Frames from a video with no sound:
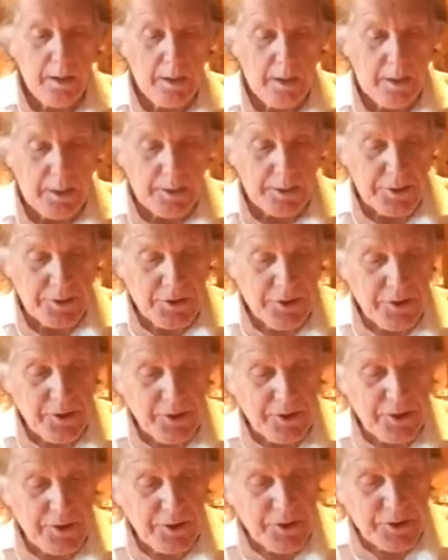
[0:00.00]
and it
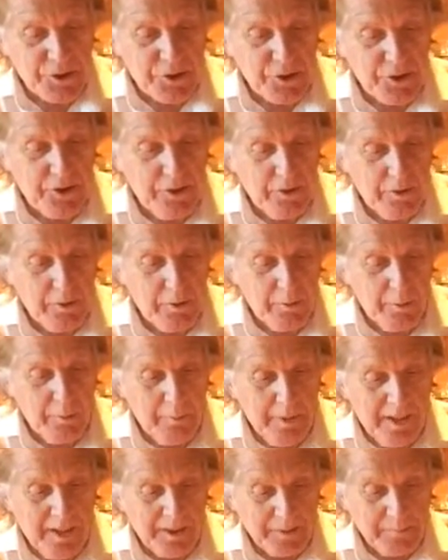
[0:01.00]
says, "Dear Sir or
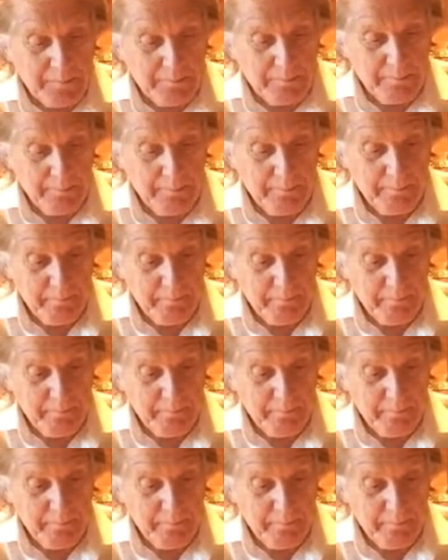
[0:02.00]
Madam,